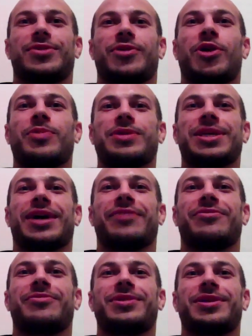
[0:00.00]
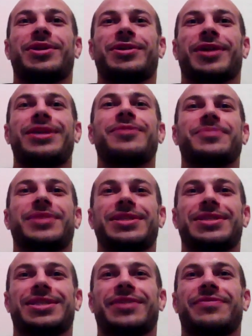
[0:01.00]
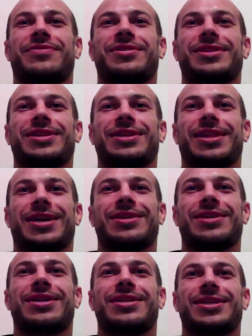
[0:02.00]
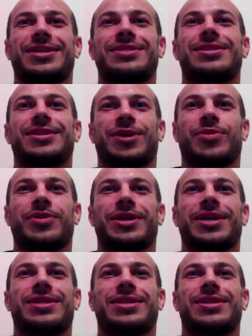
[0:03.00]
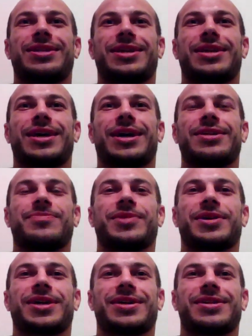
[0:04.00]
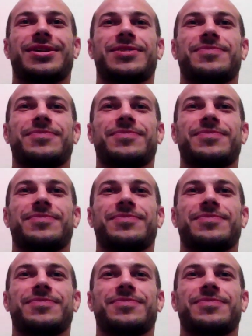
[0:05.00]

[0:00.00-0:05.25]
realm, it's hard for me to go like, yep, these are definitely like the ideas that I want to get out in my